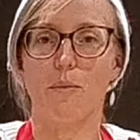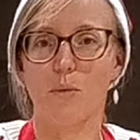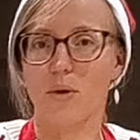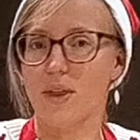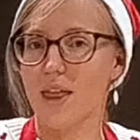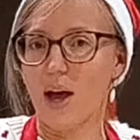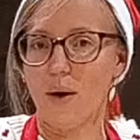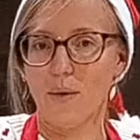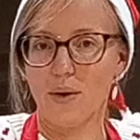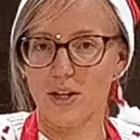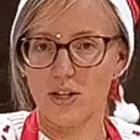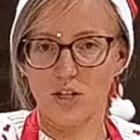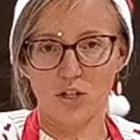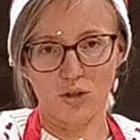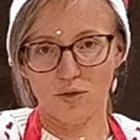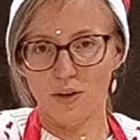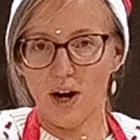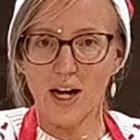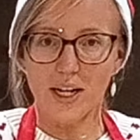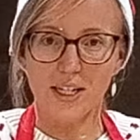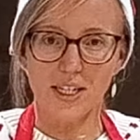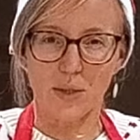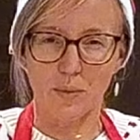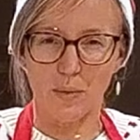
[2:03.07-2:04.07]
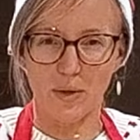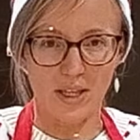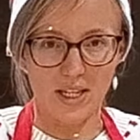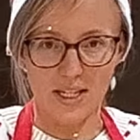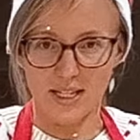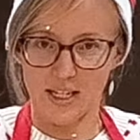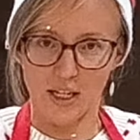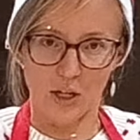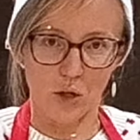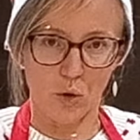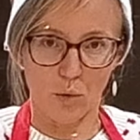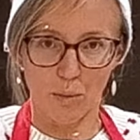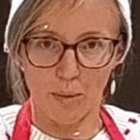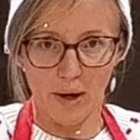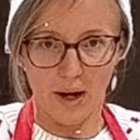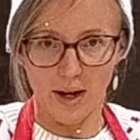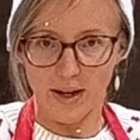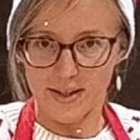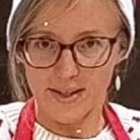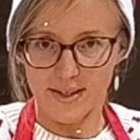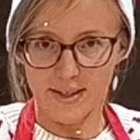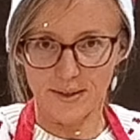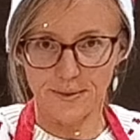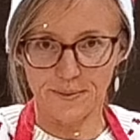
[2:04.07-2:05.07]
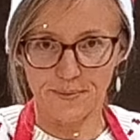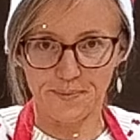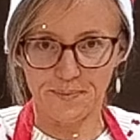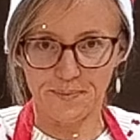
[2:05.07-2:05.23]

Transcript: without interacting with a single person.